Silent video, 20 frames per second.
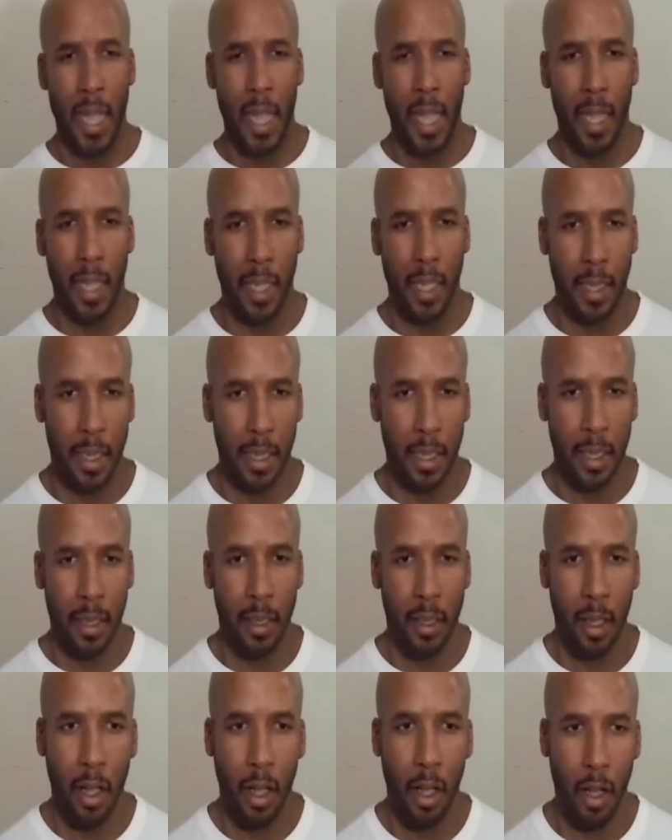And
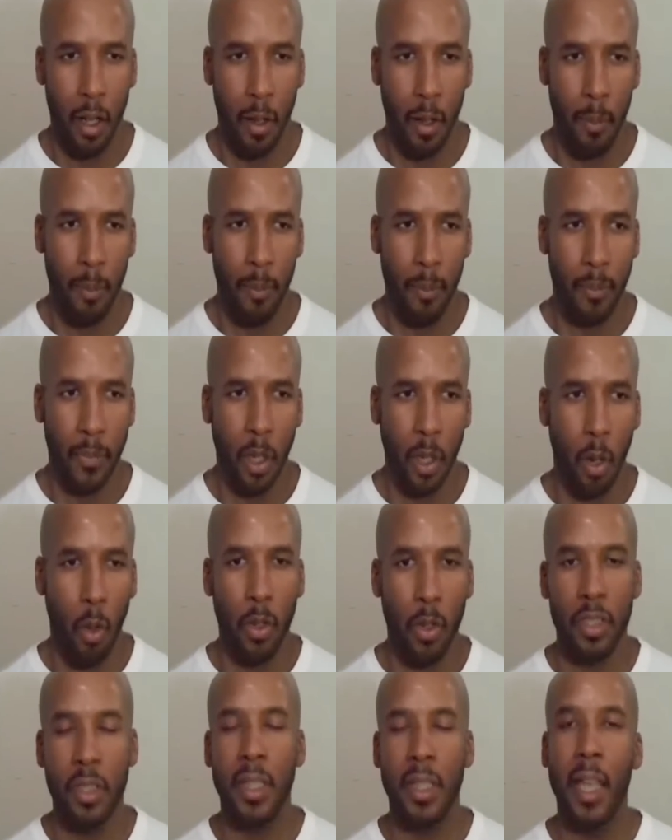
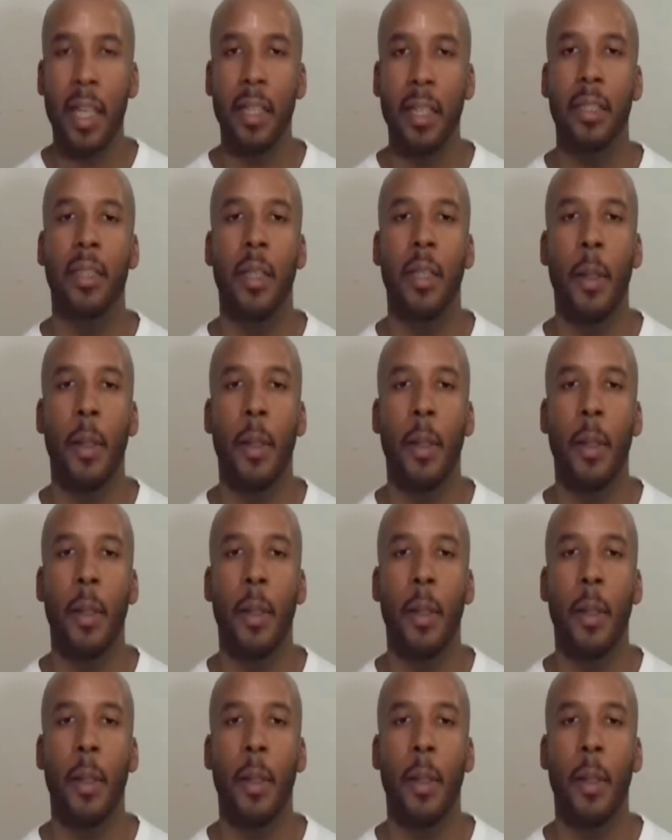Auset,